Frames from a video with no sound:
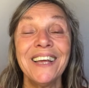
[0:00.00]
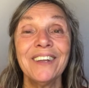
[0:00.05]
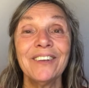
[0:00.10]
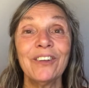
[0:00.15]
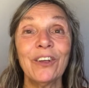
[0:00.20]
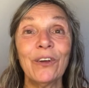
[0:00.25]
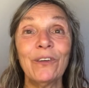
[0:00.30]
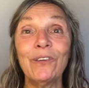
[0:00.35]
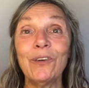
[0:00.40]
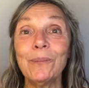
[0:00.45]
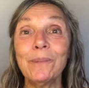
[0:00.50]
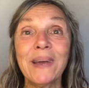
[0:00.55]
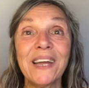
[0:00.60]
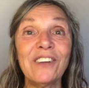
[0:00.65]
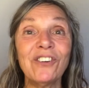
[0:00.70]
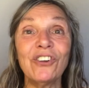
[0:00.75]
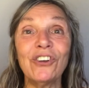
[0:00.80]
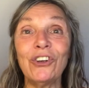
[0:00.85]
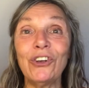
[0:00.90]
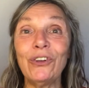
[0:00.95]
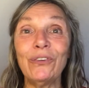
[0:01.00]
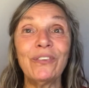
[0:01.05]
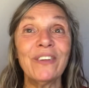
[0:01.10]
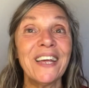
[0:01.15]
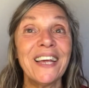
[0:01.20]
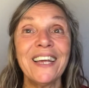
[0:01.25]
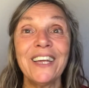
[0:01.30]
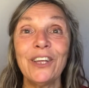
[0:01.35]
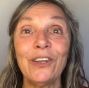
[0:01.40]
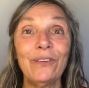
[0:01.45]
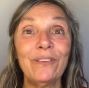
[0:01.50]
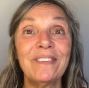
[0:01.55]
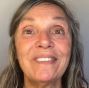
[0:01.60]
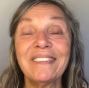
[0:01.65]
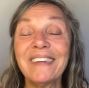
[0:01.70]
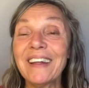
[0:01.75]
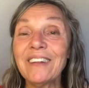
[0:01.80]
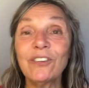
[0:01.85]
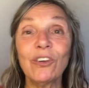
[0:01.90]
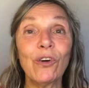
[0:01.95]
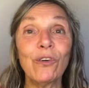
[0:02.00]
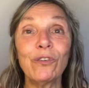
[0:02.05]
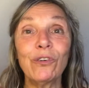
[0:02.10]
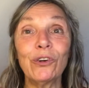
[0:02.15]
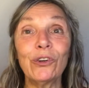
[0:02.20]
So if you imagine you set off